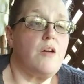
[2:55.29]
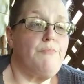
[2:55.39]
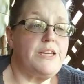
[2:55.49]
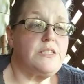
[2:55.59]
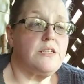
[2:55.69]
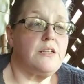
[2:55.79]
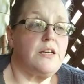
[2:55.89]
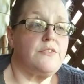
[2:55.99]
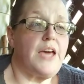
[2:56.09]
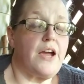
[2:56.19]

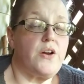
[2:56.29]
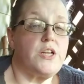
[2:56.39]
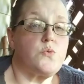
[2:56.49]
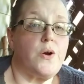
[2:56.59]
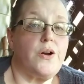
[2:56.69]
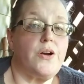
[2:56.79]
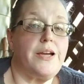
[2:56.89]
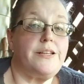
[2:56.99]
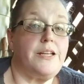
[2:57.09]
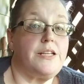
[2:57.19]
Basically, the areas where
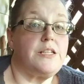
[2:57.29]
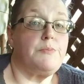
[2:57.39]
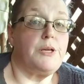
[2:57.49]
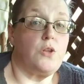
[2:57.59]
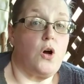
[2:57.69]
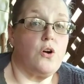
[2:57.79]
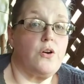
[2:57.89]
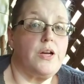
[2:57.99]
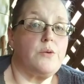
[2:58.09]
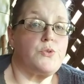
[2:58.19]
it needed to be
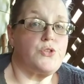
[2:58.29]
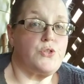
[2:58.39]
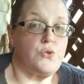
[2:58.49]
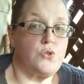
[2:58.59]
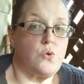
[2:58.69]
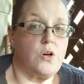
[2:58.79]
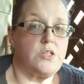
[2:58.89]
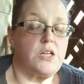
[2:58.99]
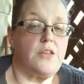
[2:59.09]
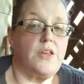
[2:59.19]
longer, it was too short,
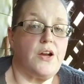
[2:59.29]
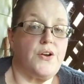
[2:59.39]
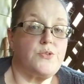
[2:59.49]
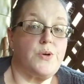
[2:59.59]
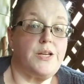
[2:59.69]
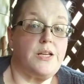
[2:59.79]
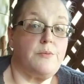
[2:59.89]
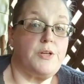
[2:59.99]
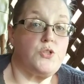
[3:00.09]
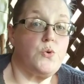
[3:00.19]
and the areas where it needed to
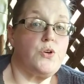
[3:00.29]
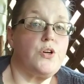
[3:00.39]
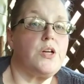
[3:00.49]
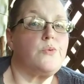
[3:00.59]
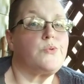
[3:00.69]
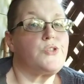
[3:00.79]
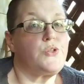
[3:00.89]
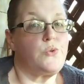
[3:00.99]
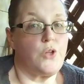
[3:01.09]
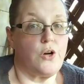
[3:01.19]
be shorter, it was
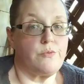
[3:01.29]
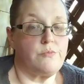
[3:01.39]
too long.